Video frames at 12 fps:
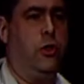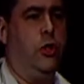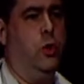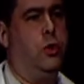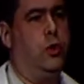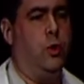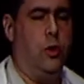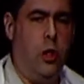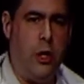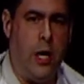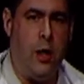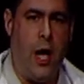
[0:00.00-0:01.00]
you to
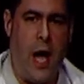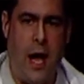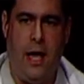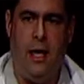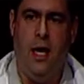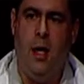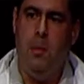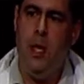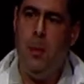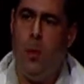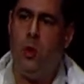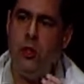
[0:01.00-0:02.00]
look at, hey,
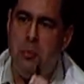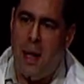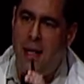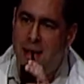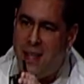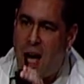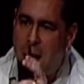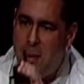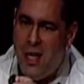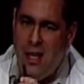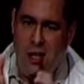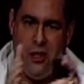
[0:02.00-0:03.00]
people are spending time
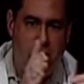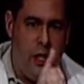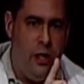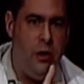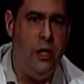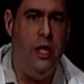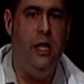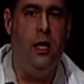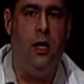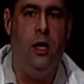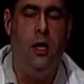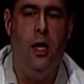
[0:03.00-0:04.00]
here, here, and
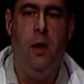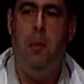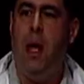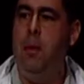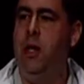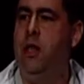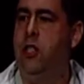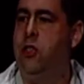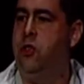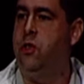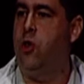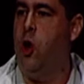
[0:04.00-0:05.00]
here. Maybe
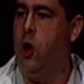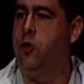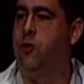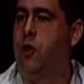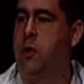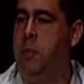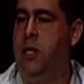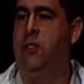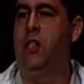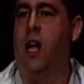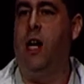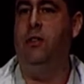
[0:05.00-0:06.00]
this calls for a piece
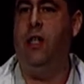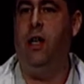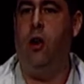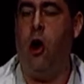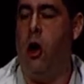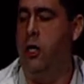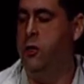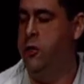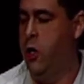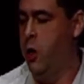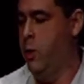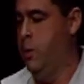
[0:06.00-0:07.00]
of content on its
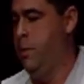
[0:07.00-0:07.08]
own.